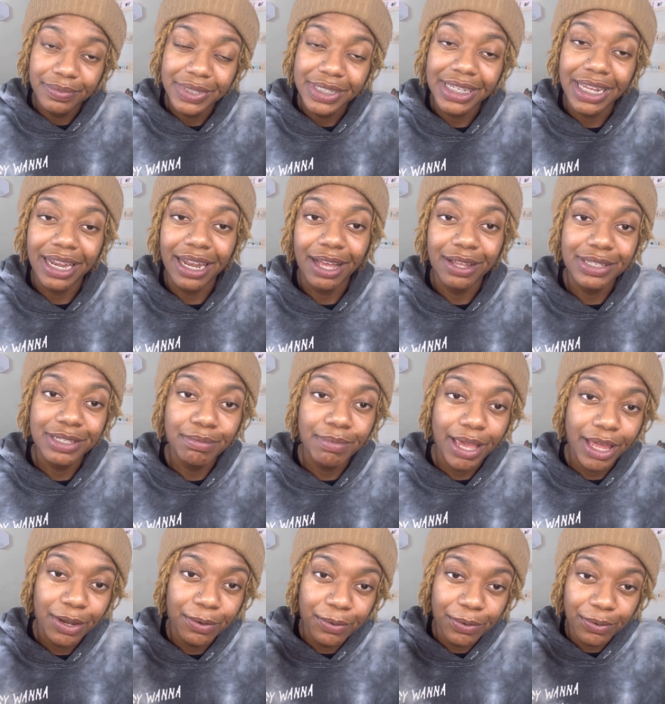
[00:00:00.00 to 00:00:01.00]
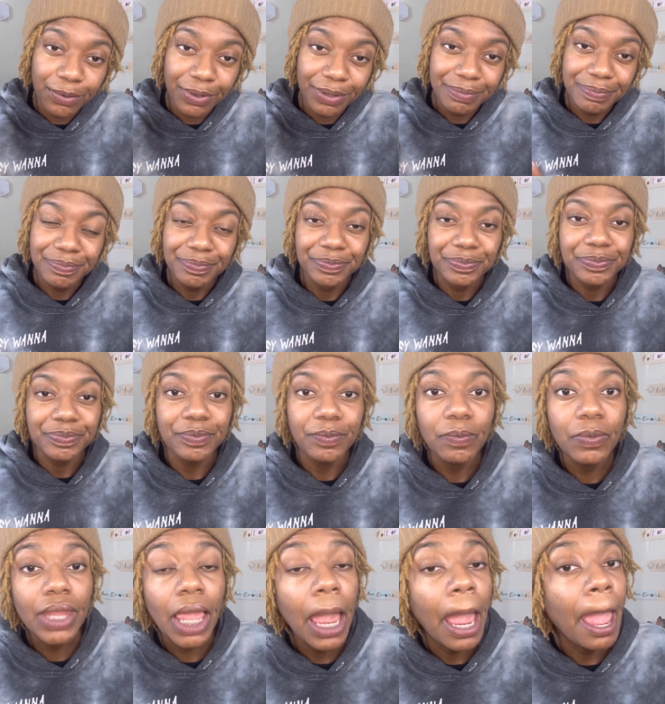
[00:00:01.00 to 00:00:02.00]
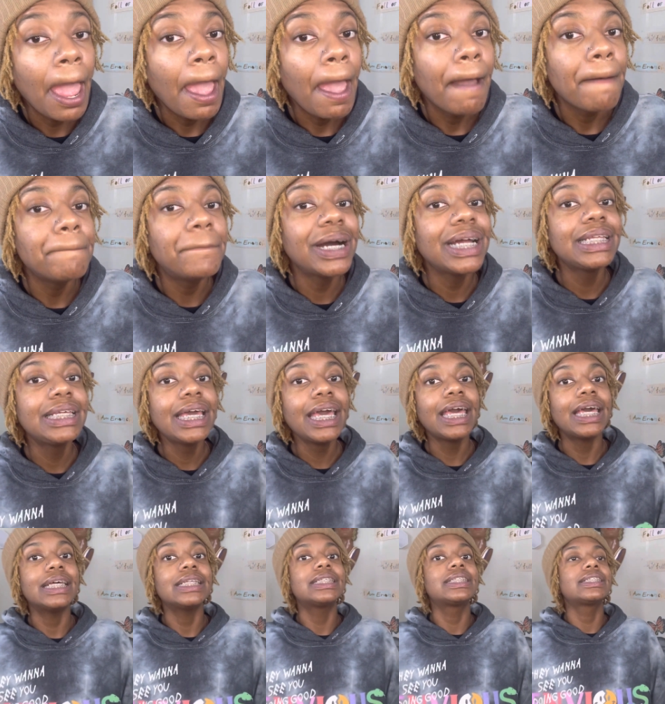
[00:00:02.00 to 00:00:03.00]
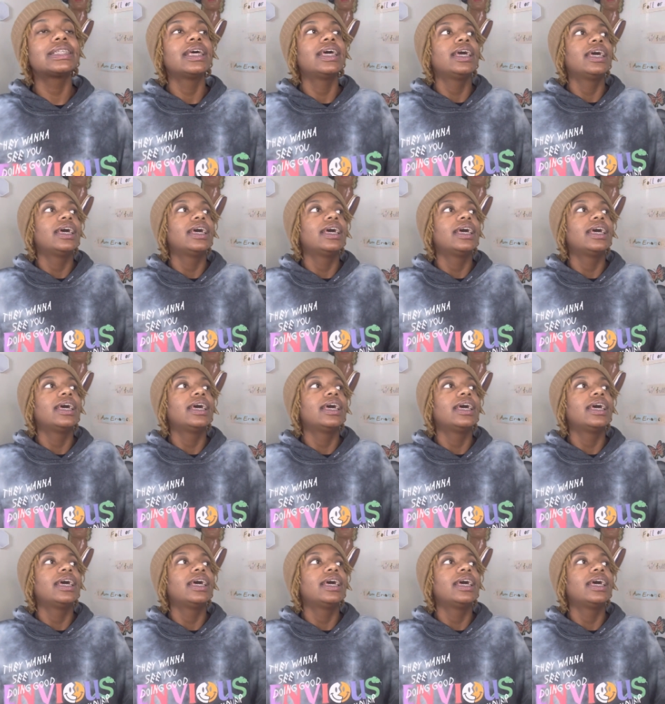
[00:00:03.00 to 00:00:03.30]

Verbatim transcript: shout out to maddie root but yes